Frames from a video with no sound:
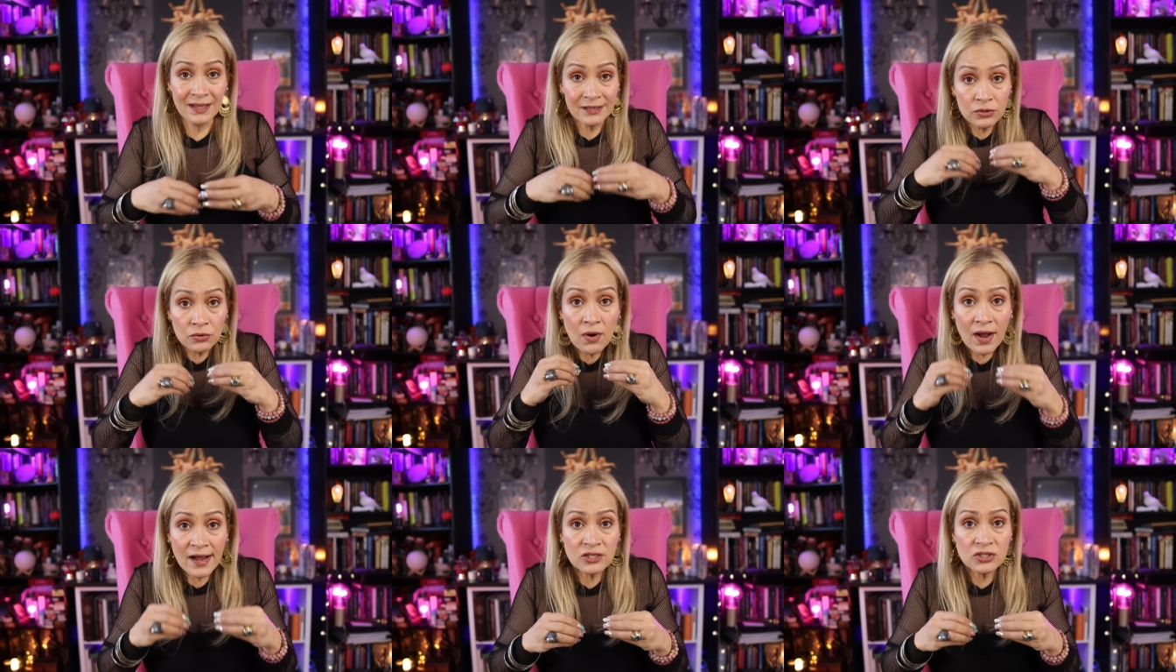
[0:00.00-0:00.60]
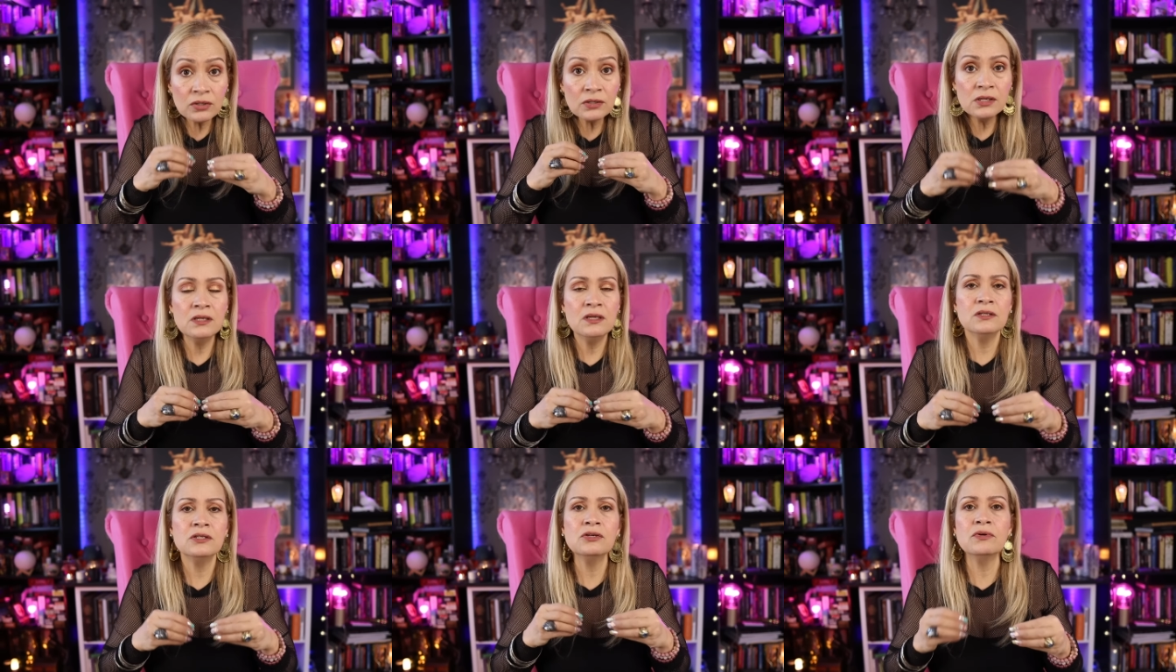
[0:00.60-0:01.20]
like you actually
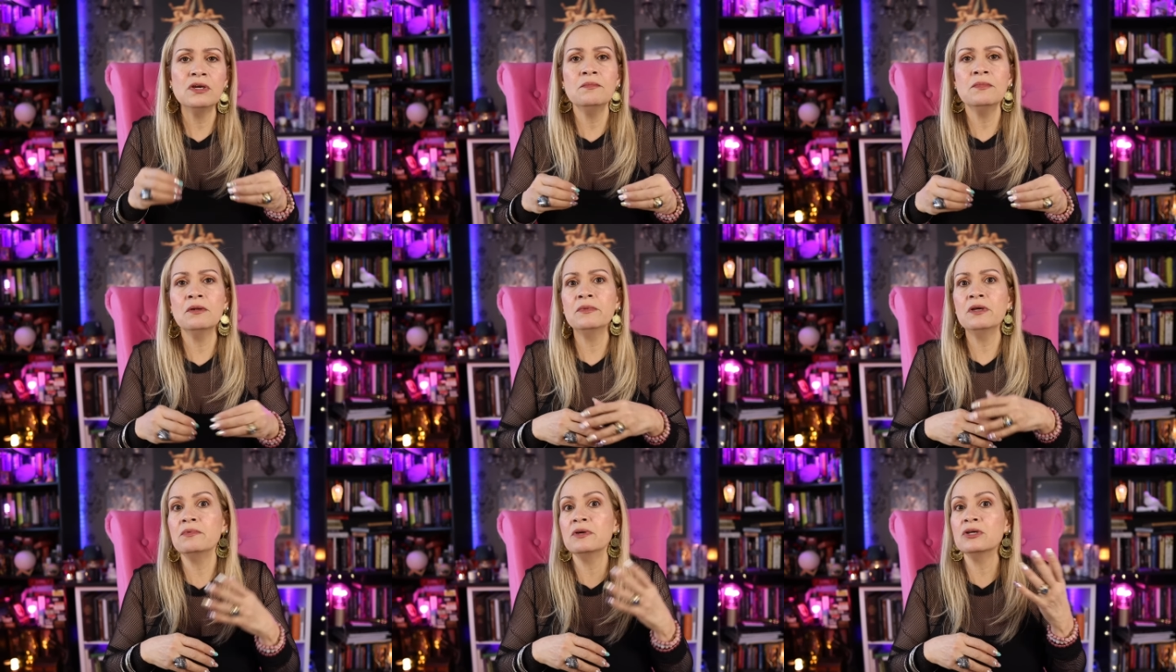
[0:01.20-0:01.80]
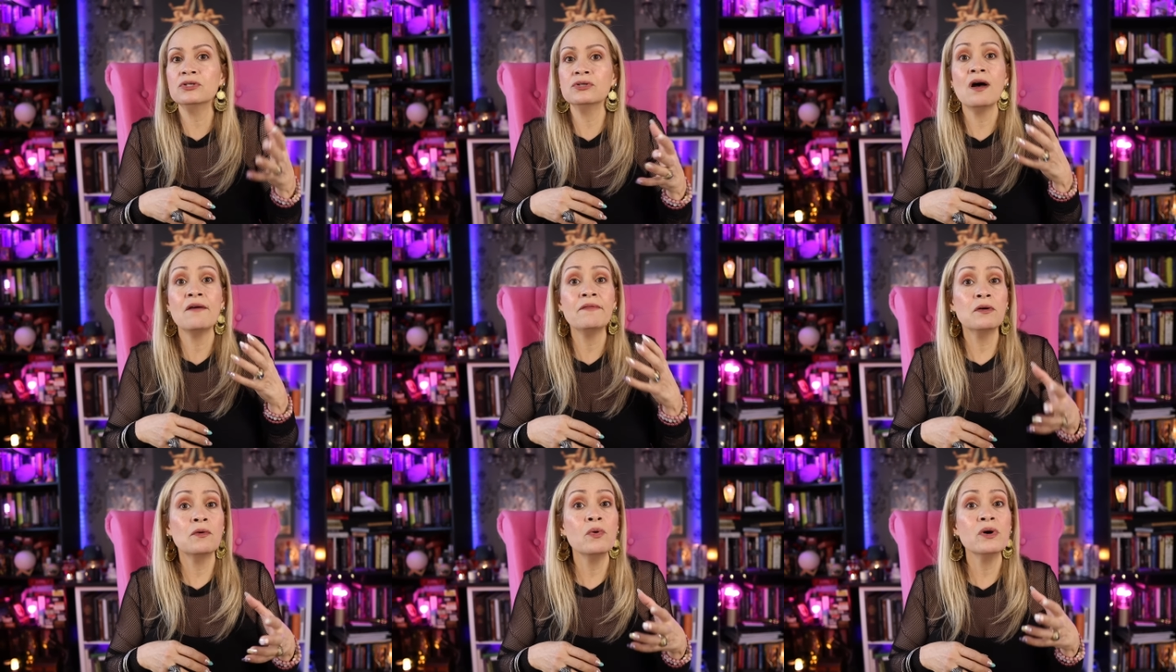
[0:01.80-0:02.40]
need to email me because you
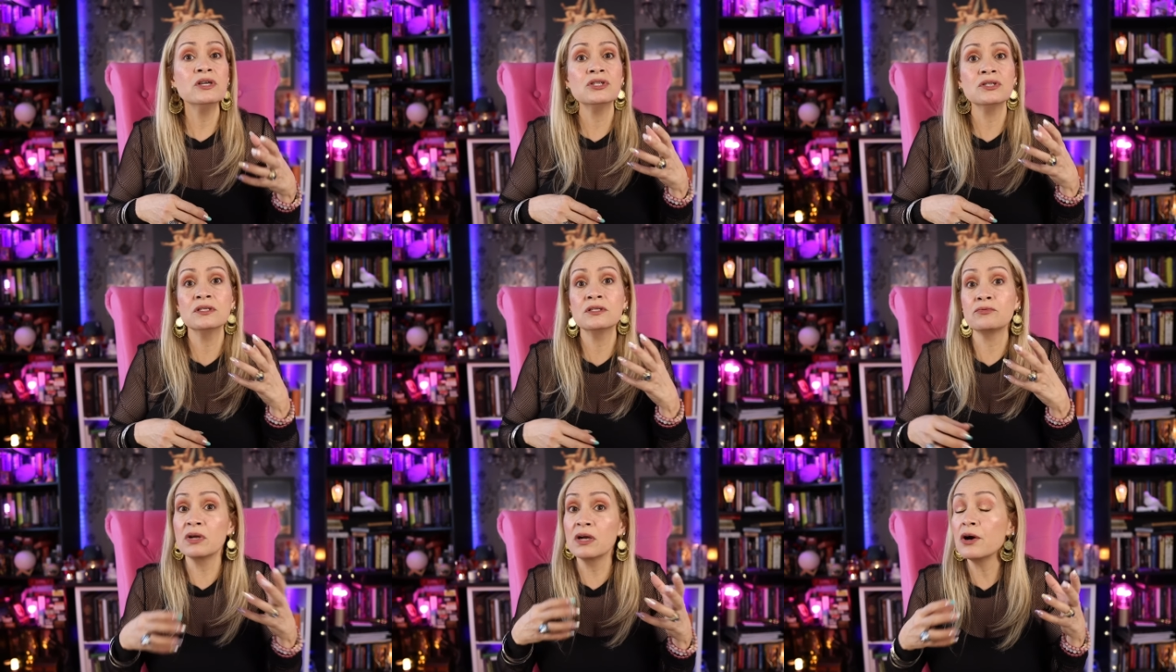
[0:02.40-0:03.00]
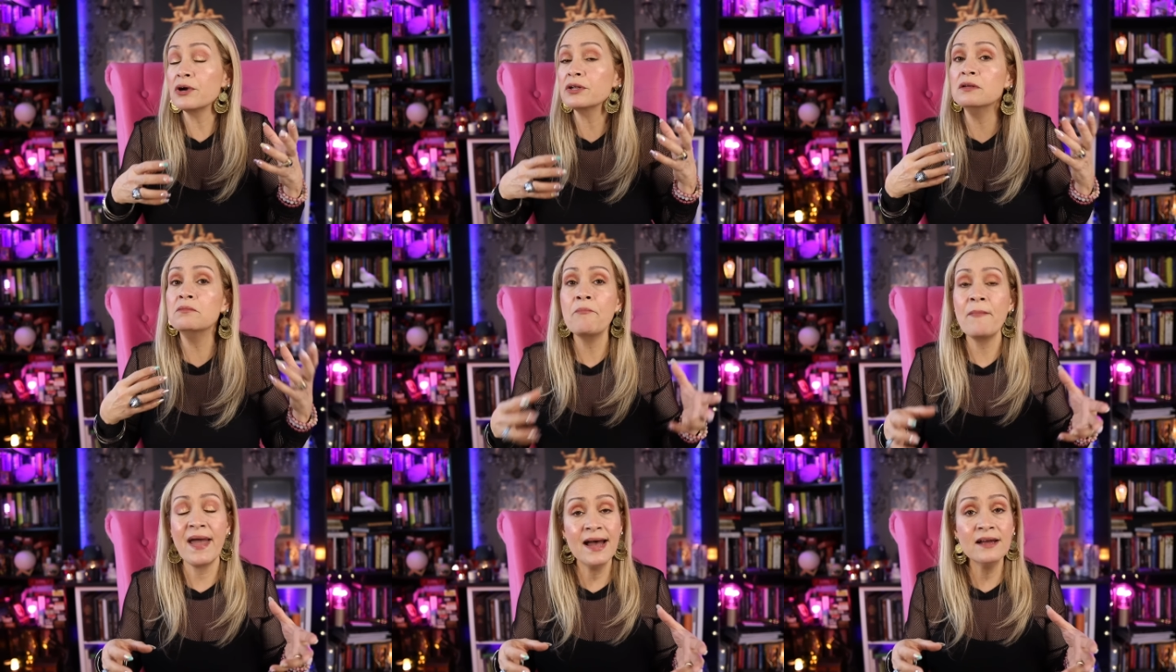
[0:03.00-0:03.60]
have questions
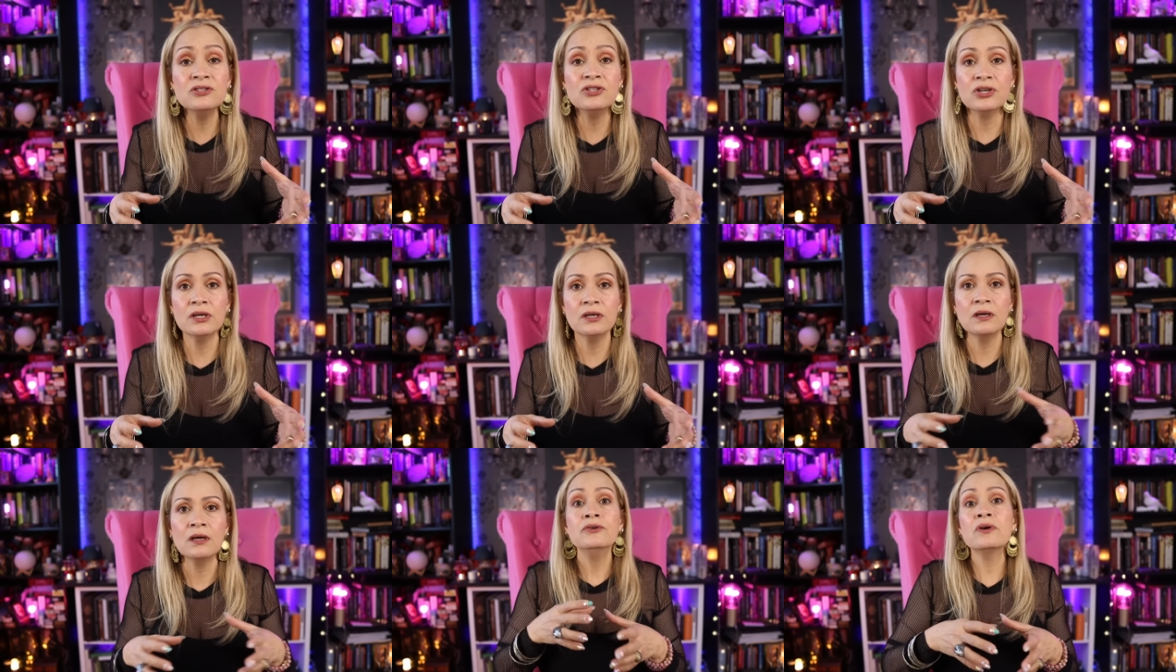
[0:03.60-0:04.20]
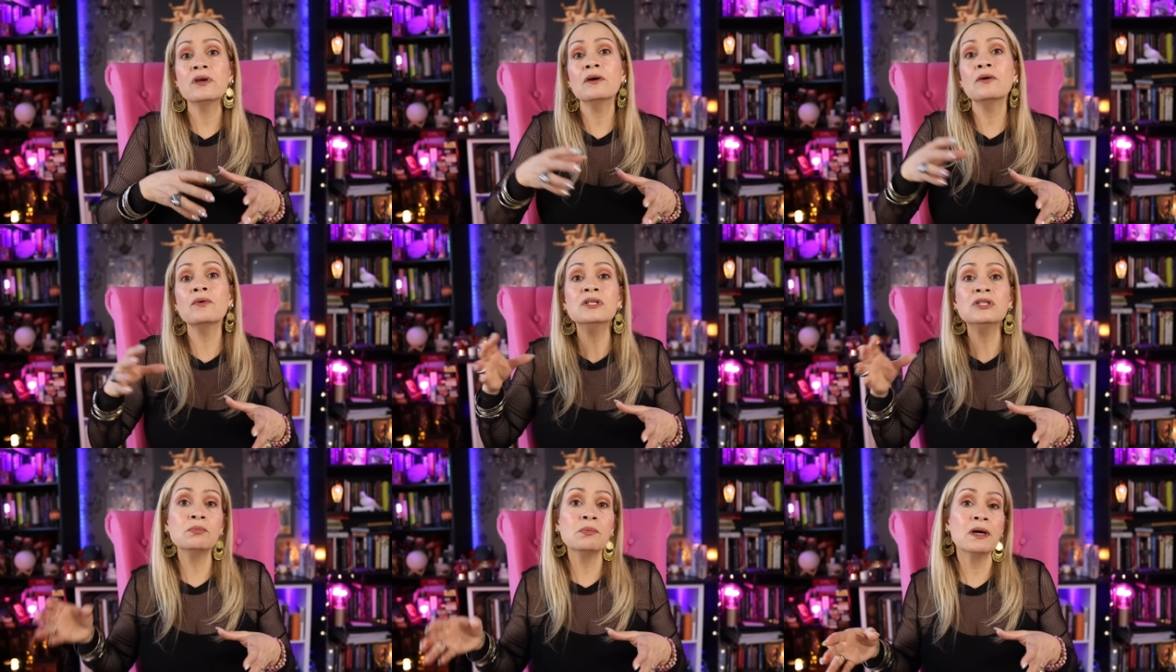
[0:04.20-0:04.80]
regarding magic, you can go
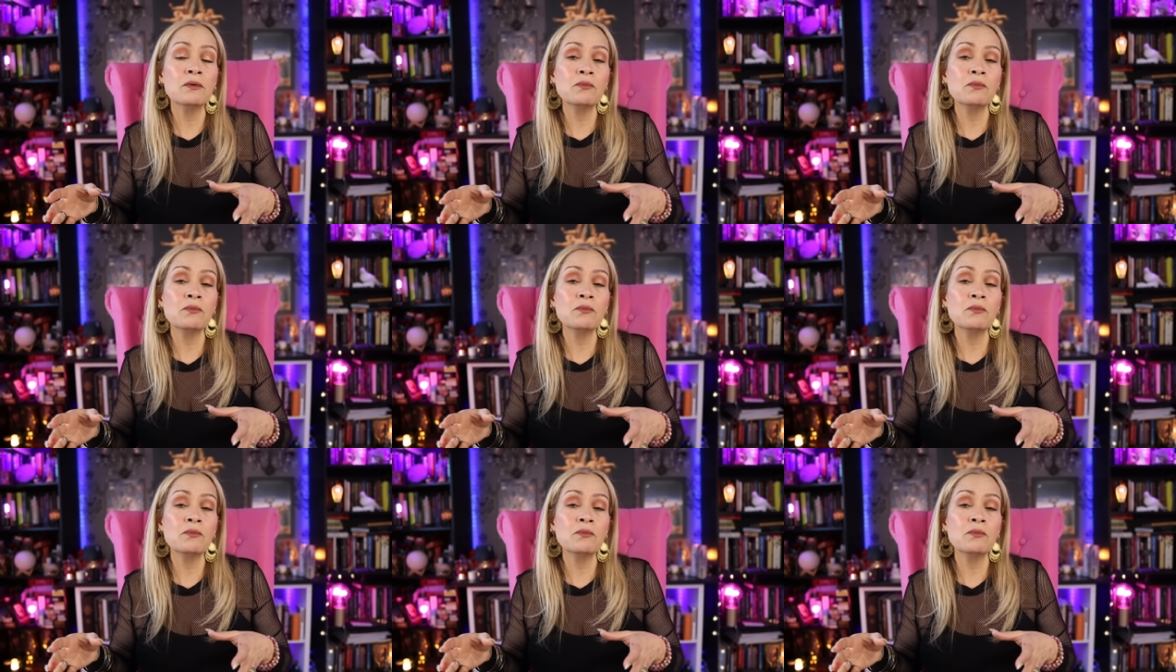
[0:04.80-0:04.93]
into my